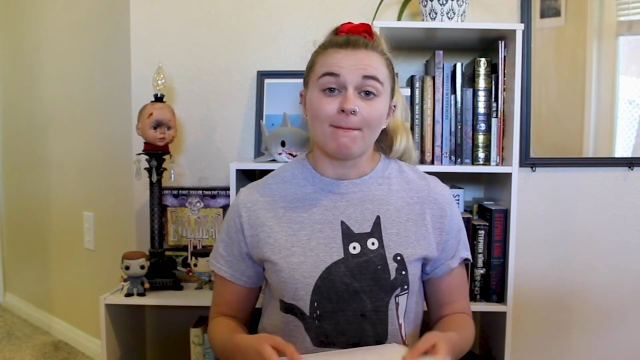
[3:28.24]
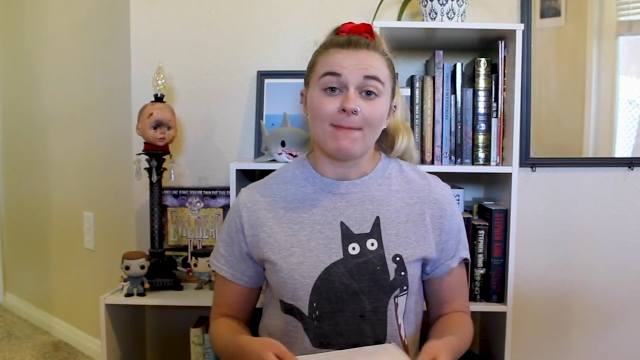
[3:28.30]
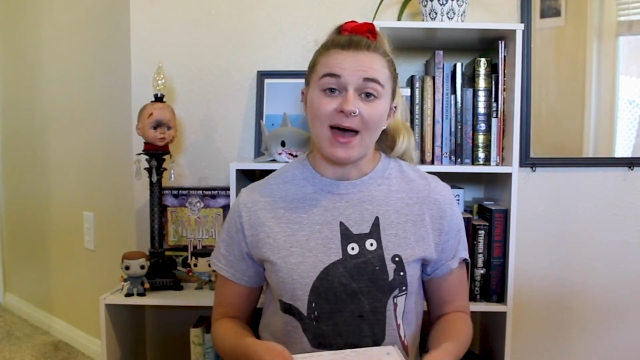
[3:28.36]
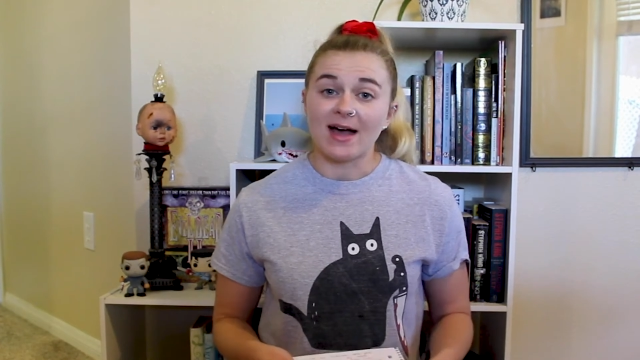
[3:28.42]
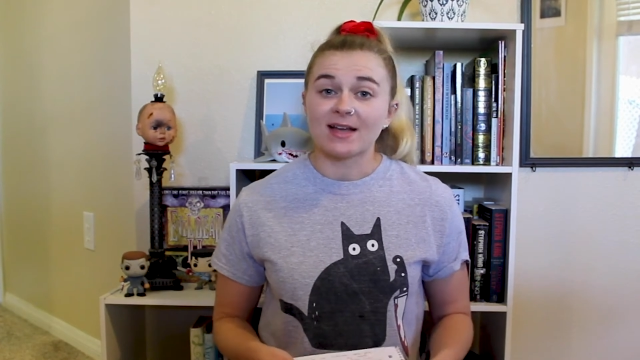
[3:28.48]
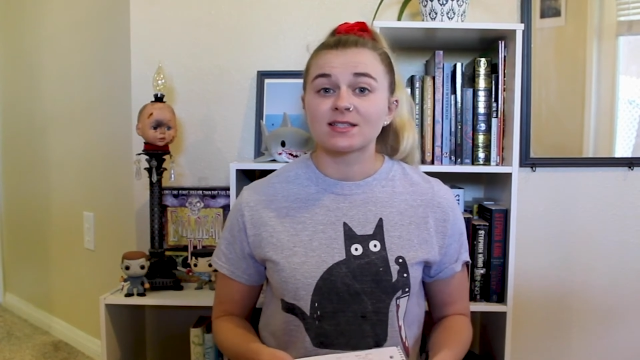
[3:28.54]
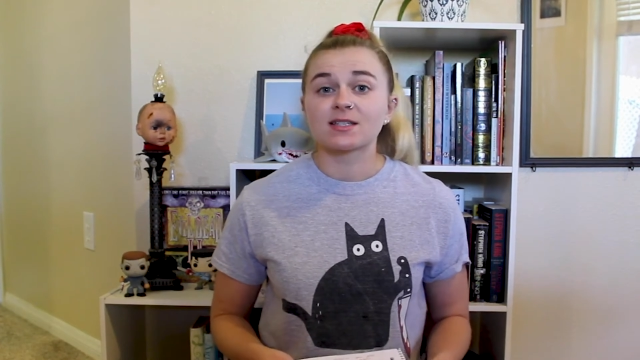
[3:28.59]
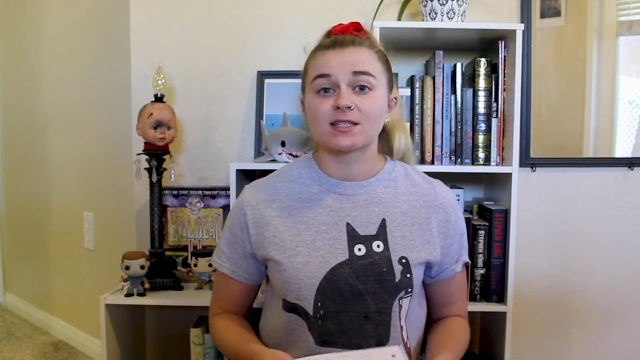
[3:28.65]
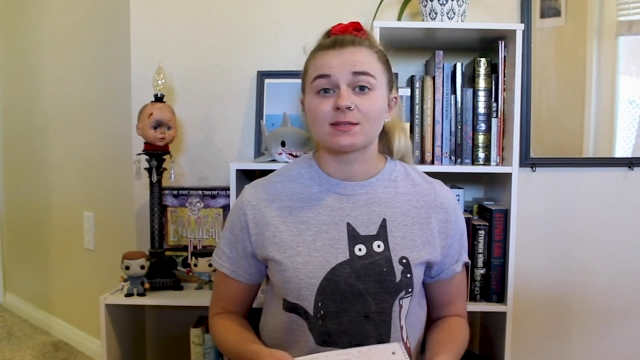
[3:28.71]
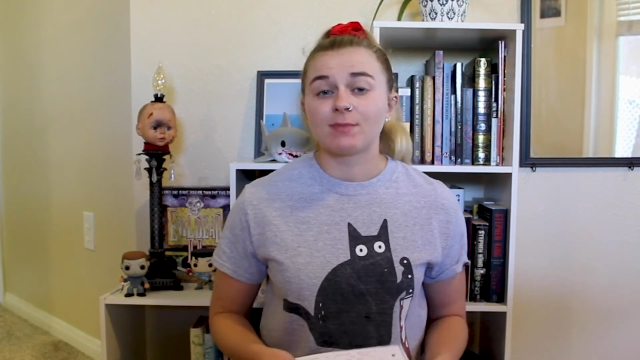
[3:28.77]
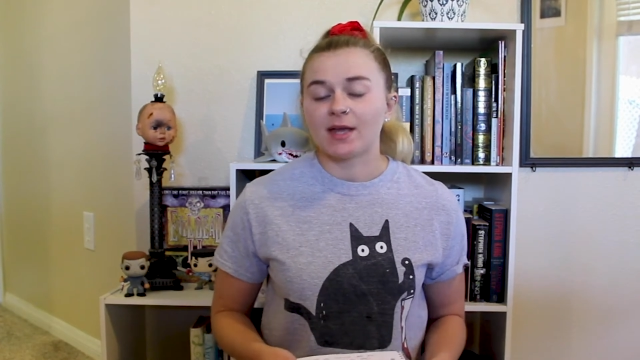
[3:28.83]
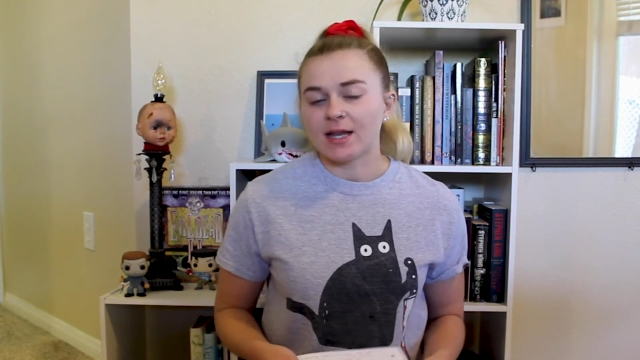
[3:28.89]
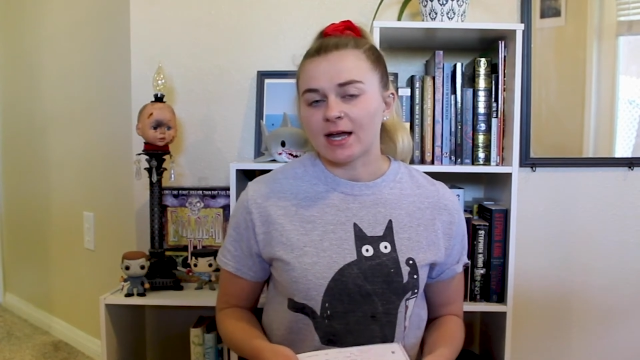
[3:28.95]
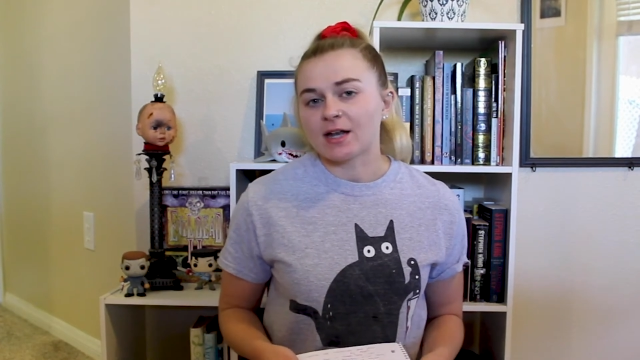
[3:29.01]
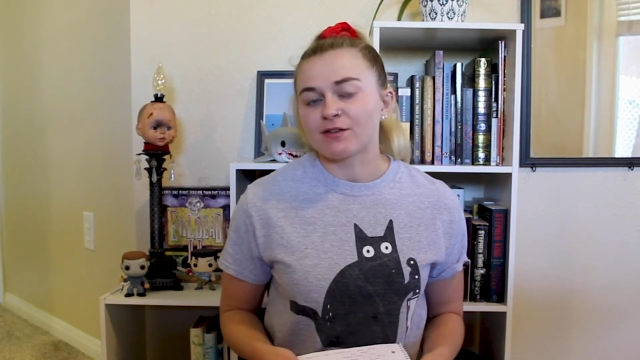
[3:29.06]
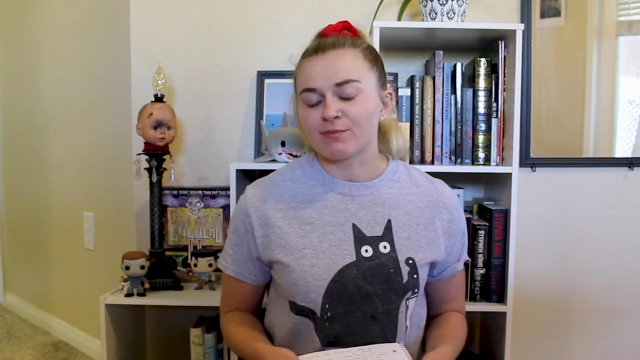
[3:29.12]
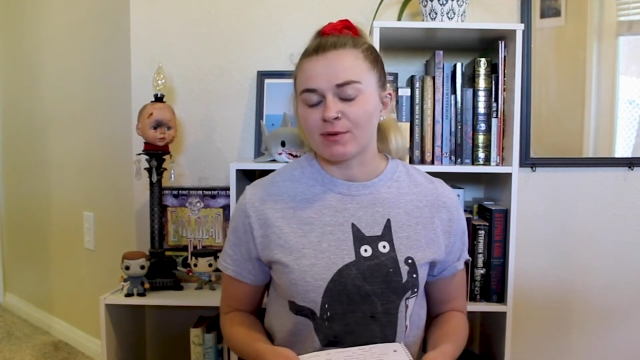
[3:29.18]
Masks
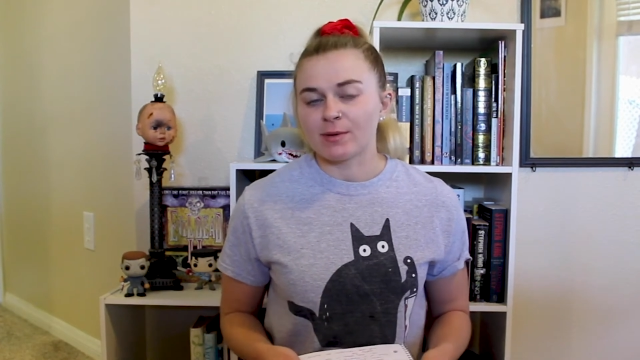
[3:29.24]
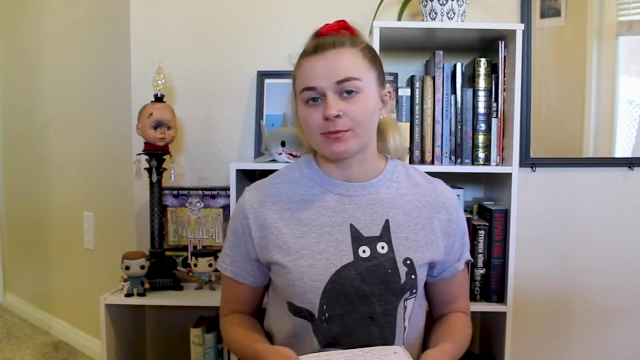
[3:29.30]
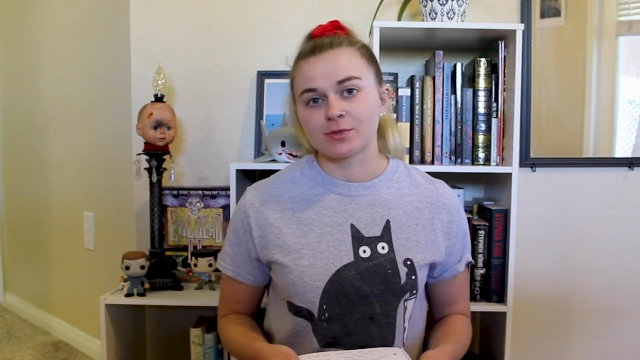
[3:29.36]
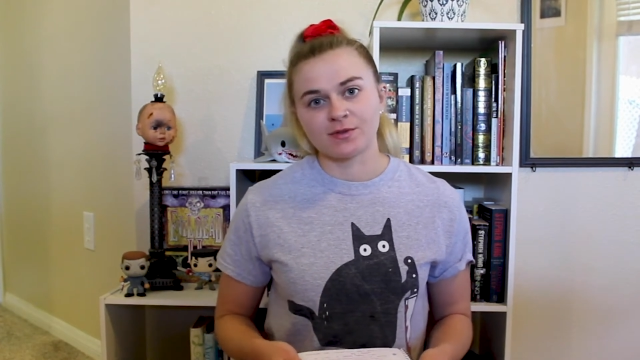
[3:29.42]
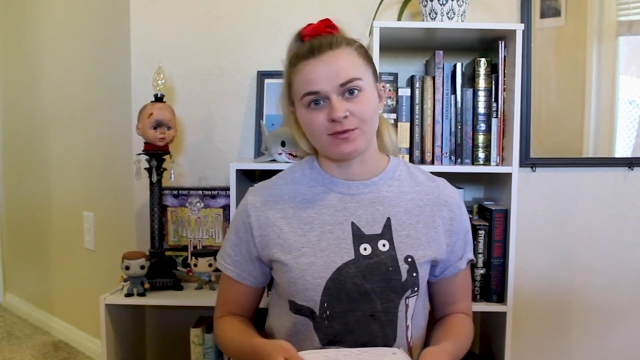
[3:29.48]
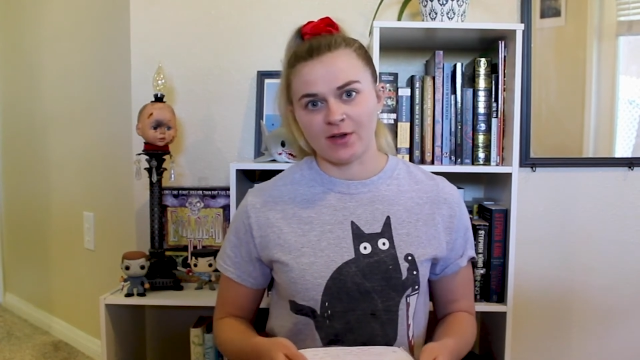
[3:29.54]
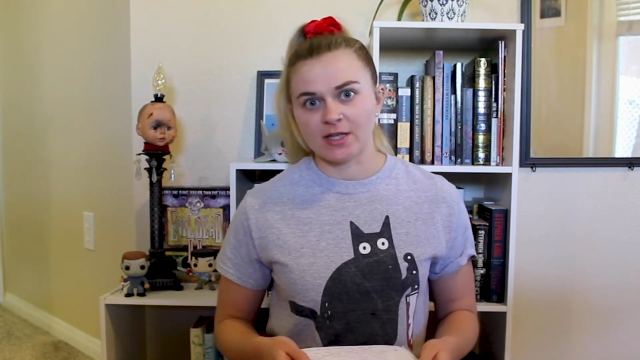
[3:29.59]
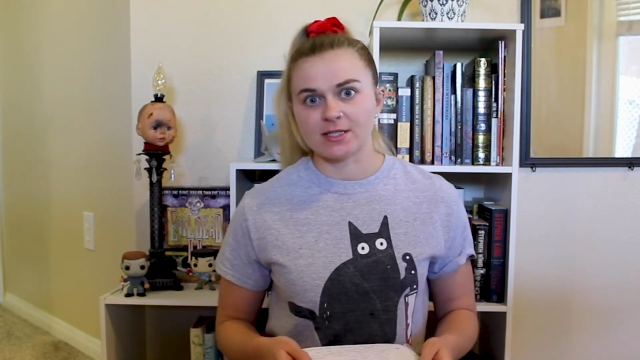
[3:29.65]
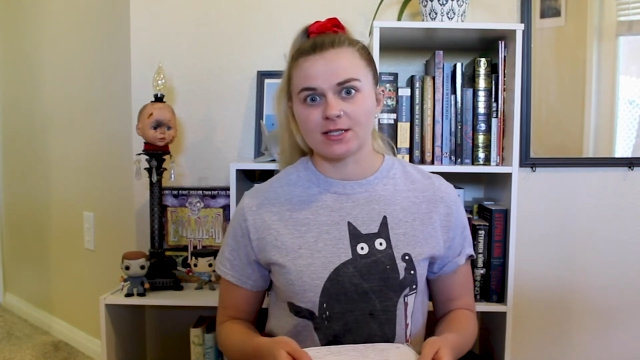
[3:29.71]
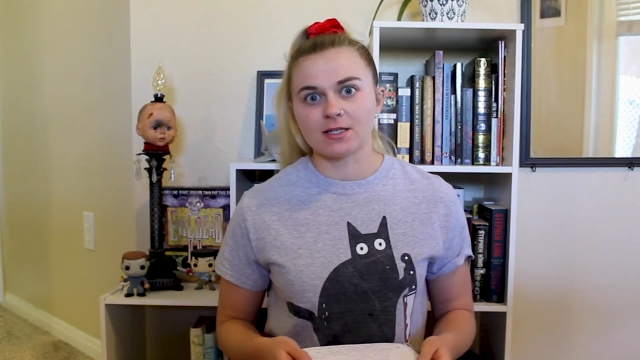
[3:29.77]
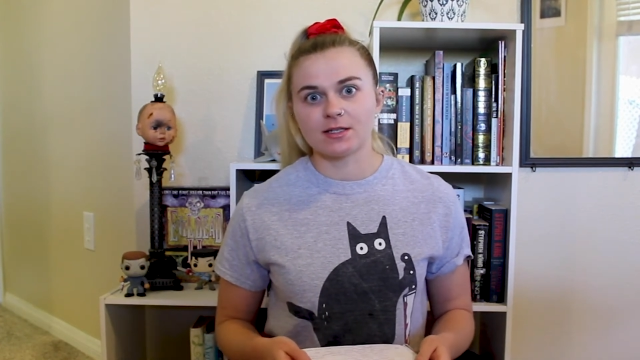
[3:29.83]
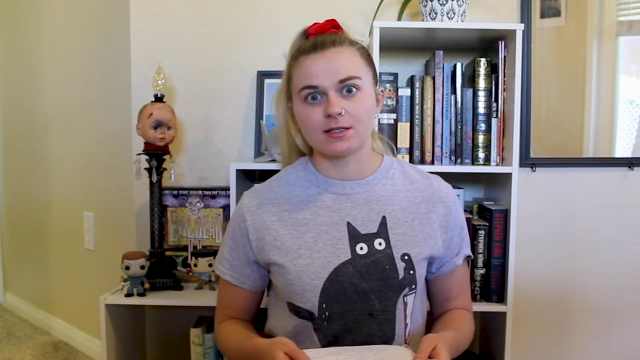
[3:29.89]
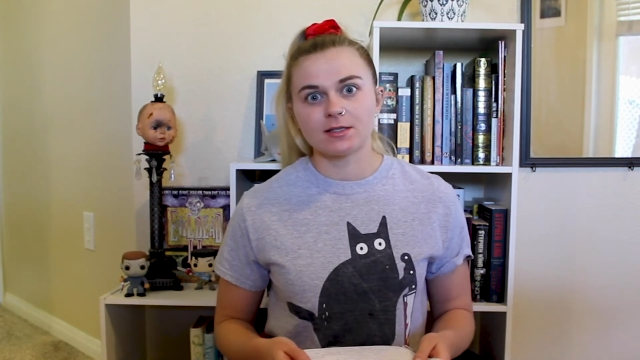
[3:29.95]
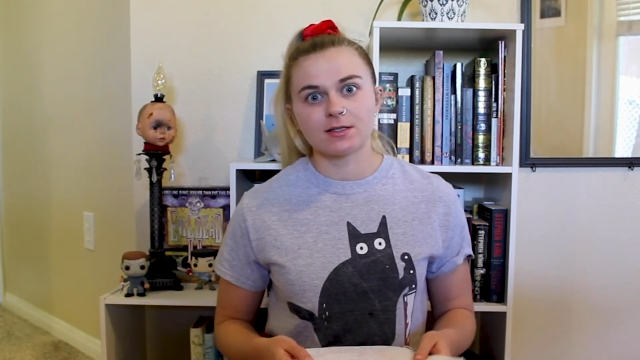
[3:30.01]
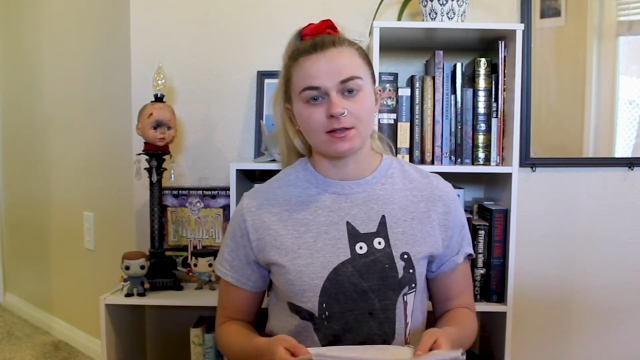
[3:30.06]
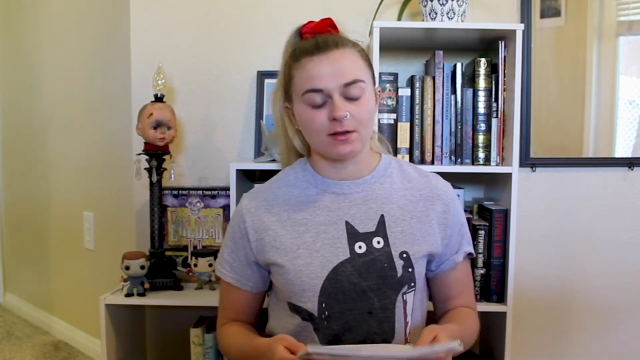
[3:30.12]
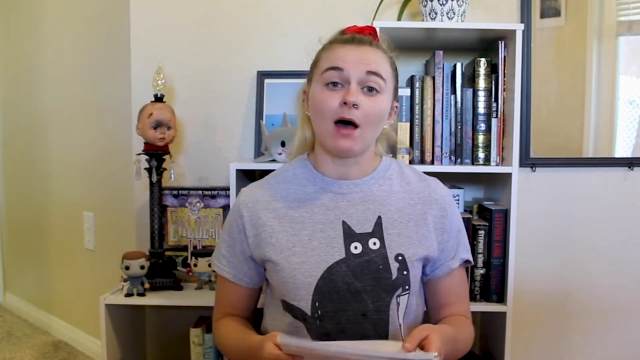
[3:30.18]
made out of people's
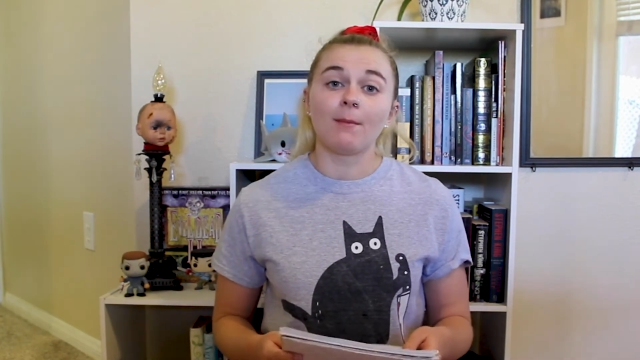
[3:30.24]
faces.